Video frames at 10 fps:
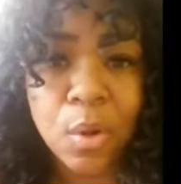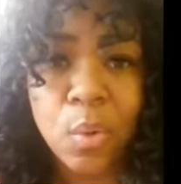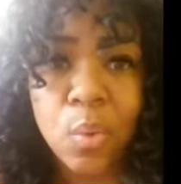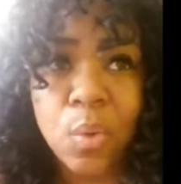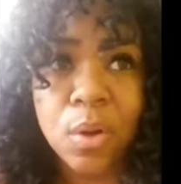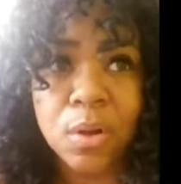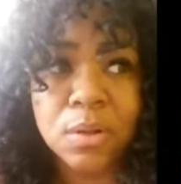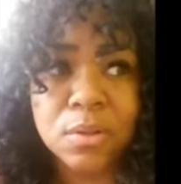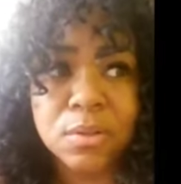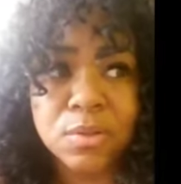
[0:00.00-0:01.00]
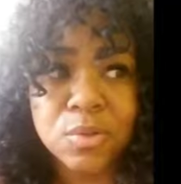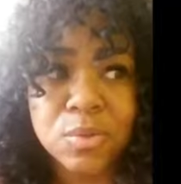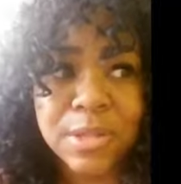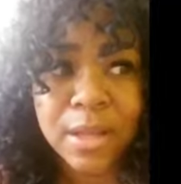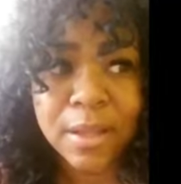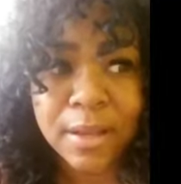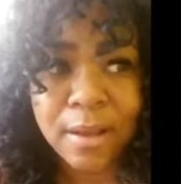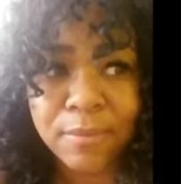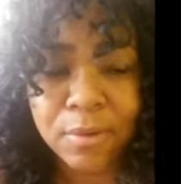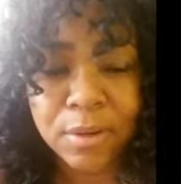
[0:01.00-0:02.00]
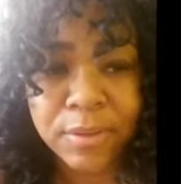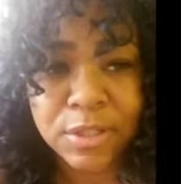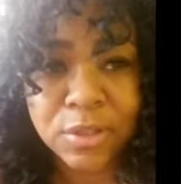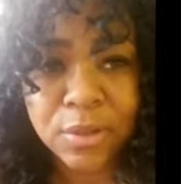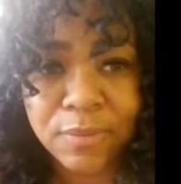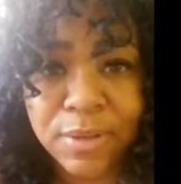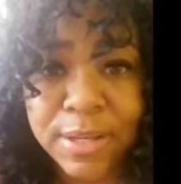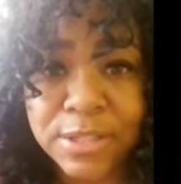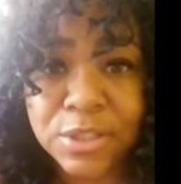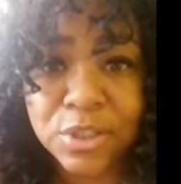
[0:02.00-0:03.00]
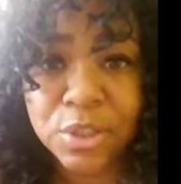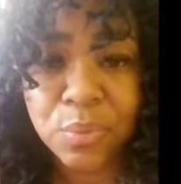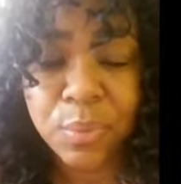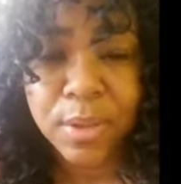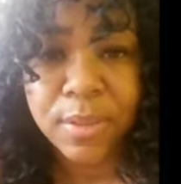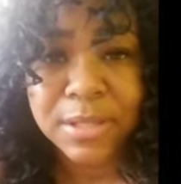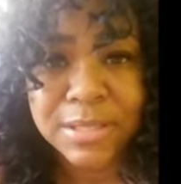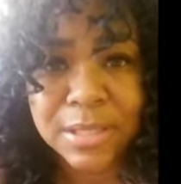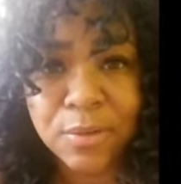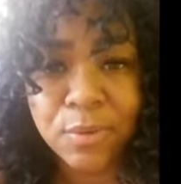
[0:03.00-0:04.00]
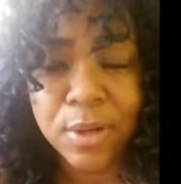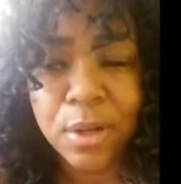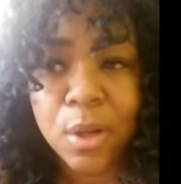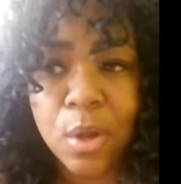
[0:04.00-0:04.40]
Or you tell a lover that you're in a relationship with a secret